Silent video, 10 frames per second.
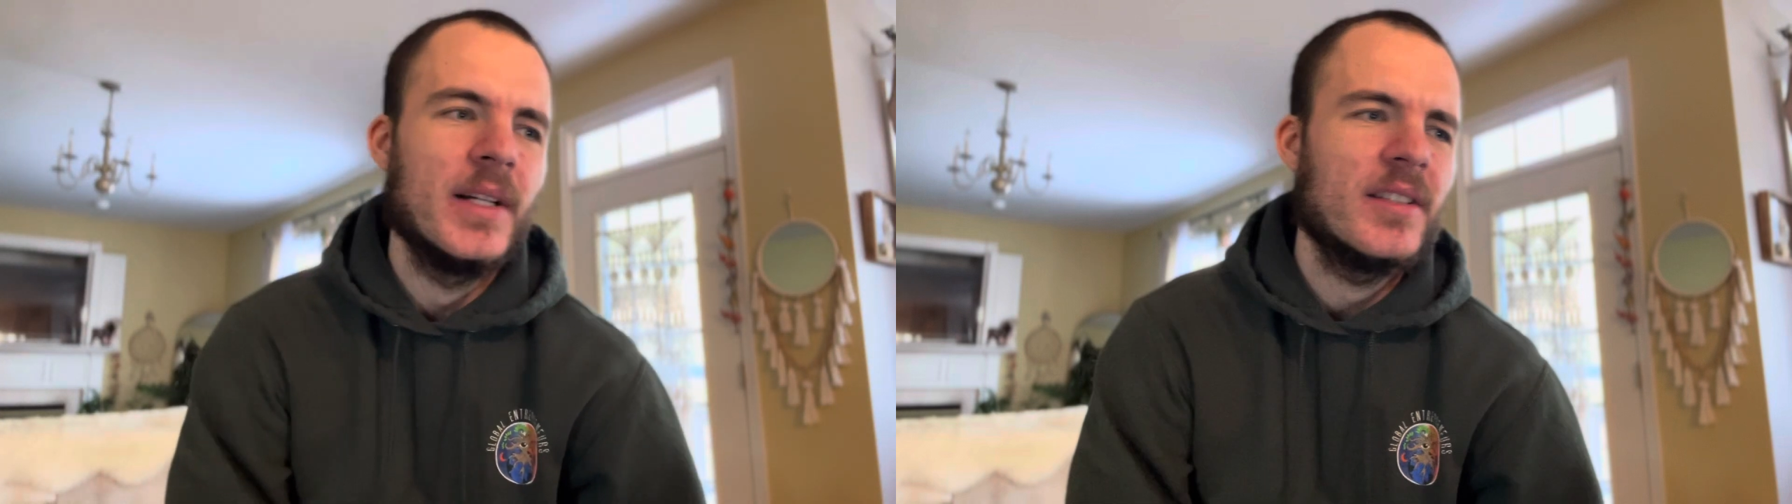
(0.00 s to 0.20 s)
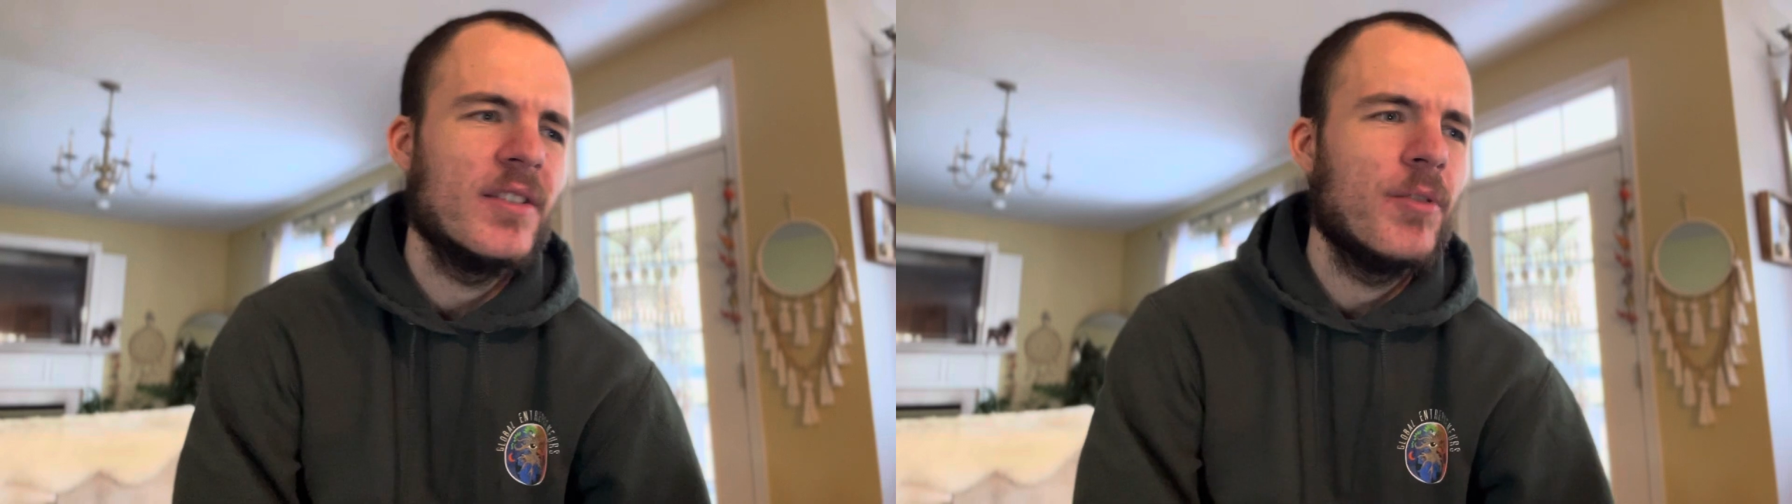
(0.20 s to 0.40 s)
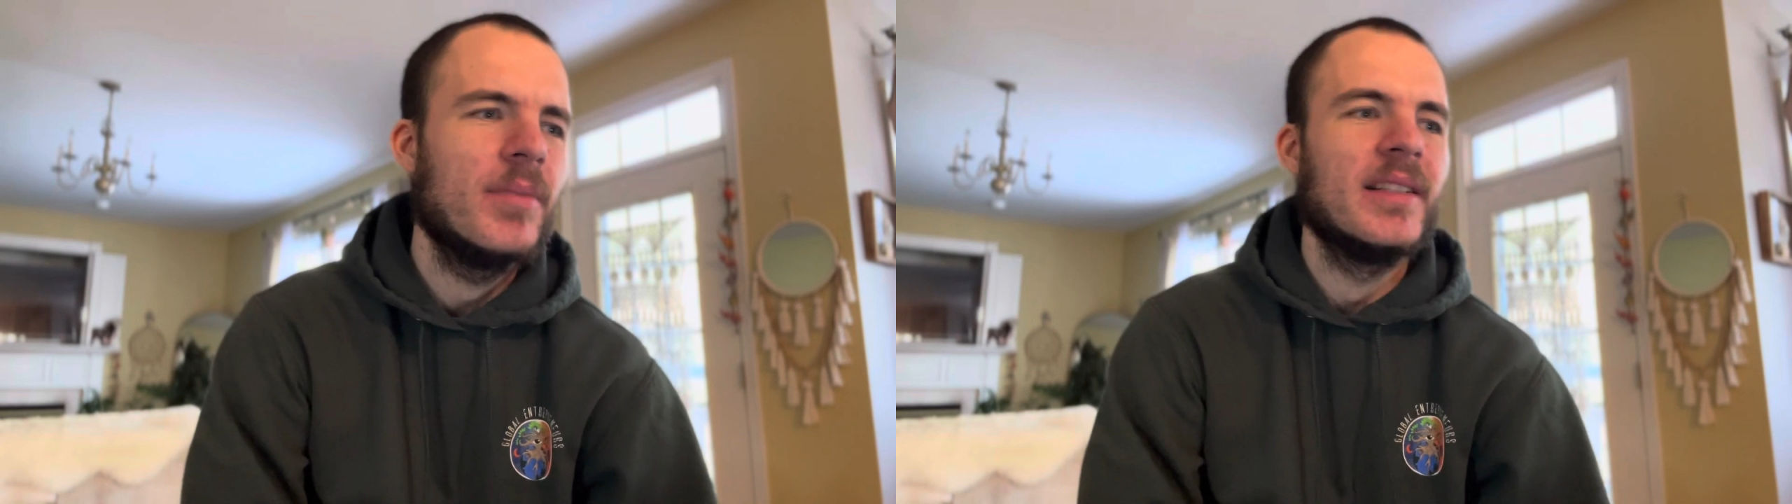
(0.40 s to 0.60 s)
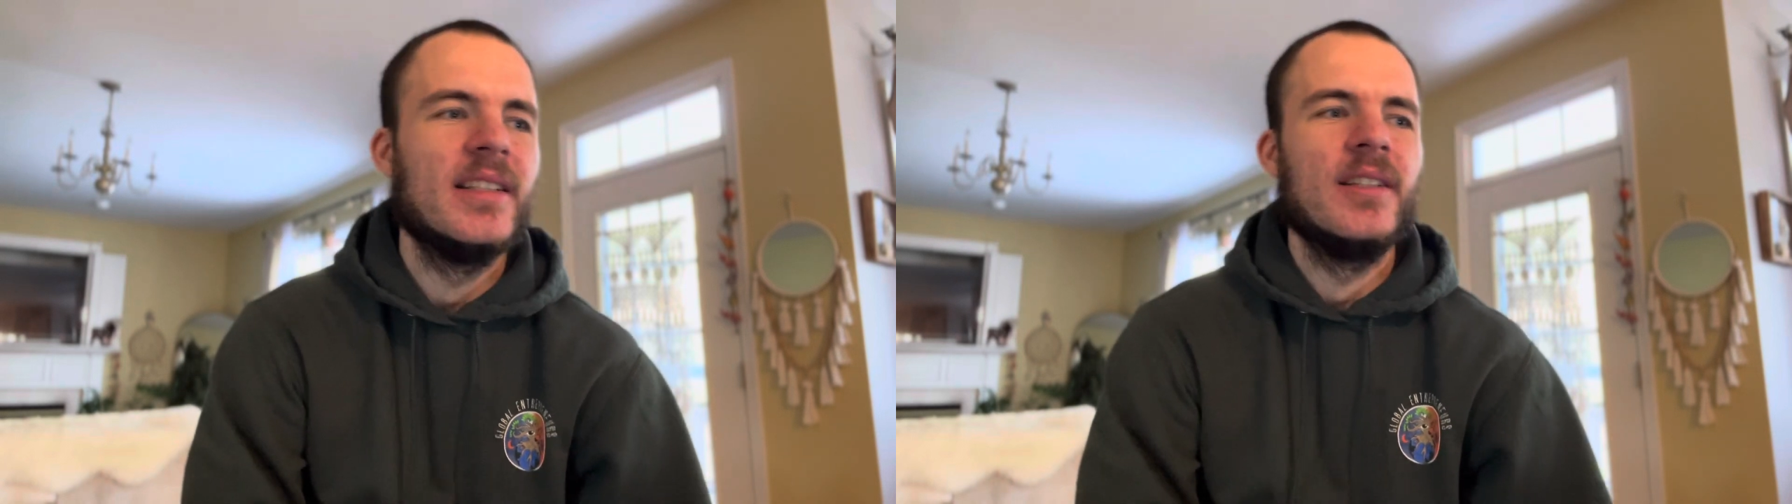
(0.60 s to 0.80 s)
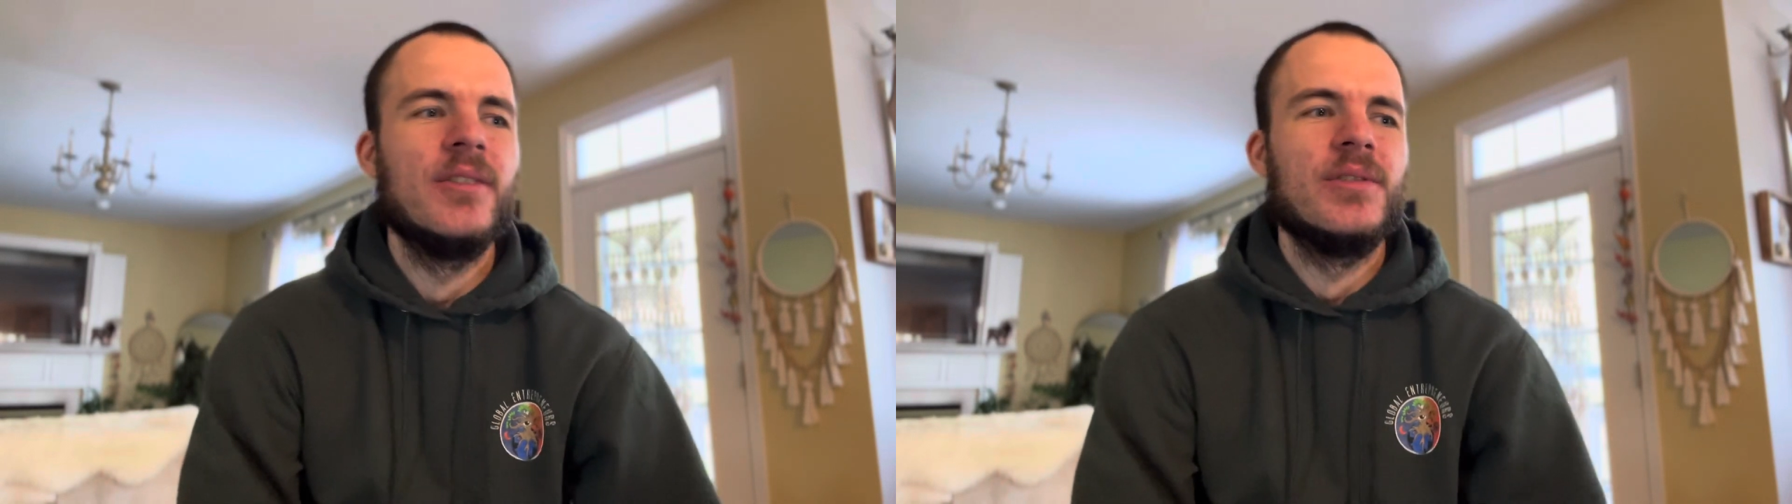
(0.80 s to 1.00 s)
It's no big
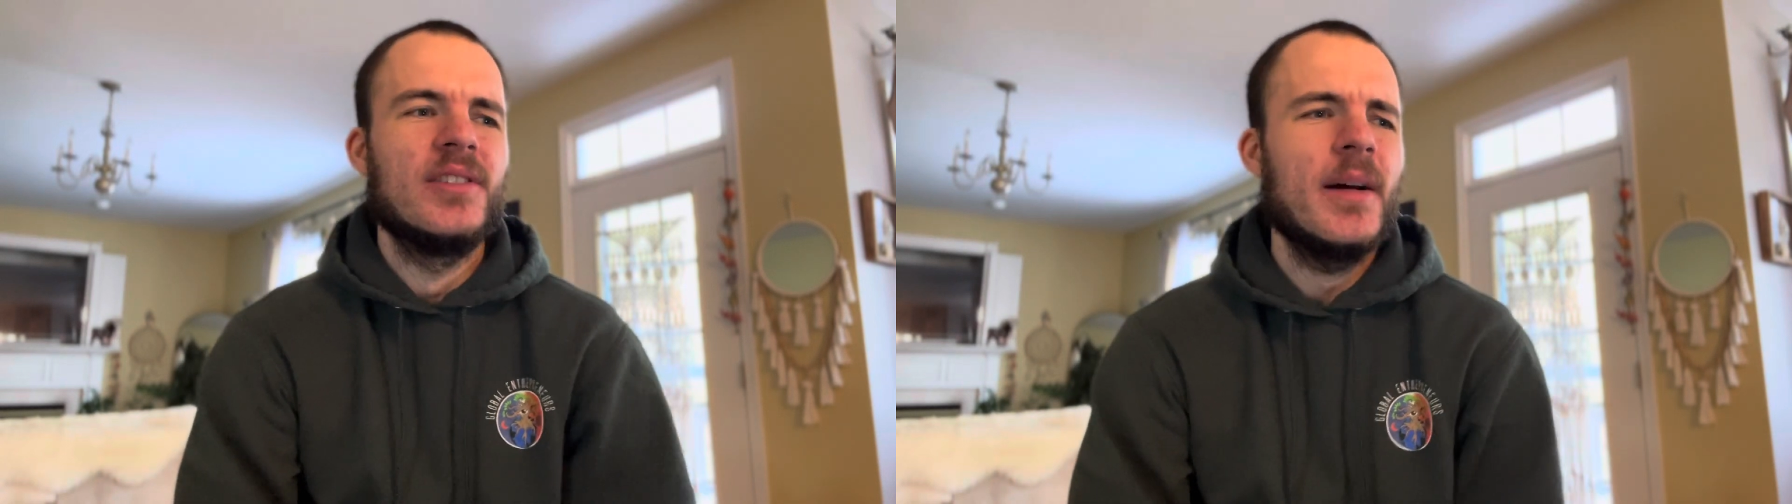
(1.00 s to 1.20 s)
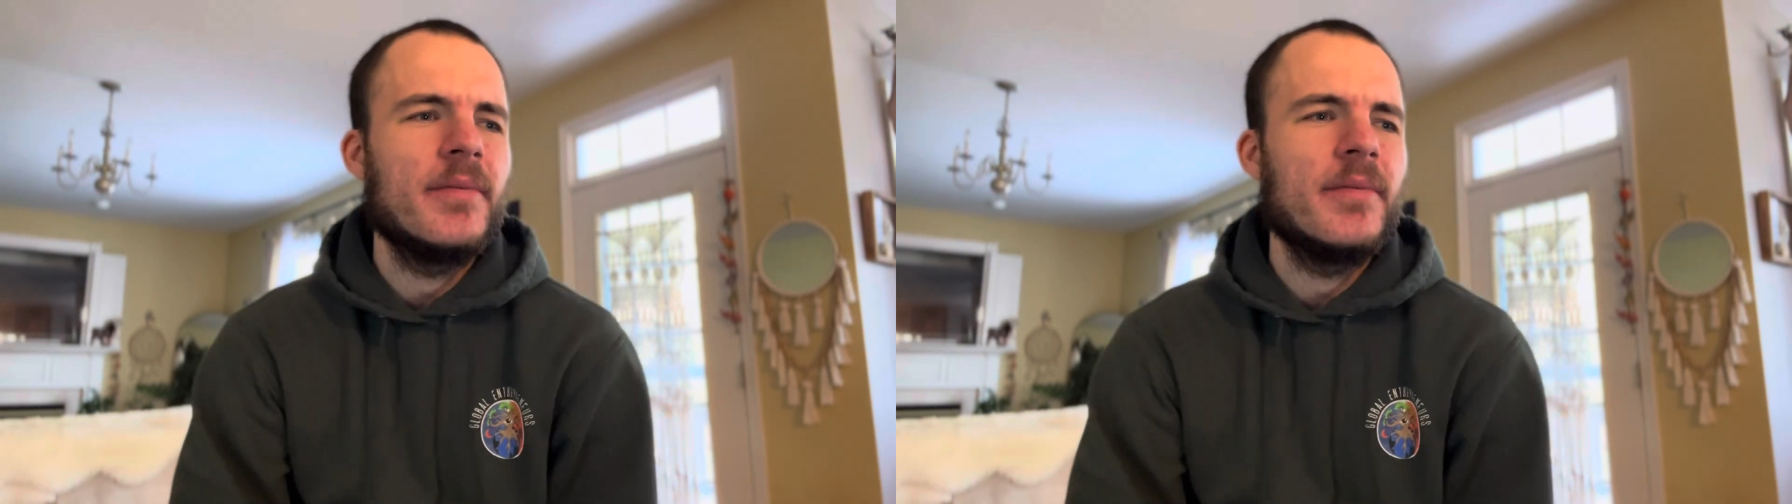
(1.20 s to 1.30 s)
deal. Stop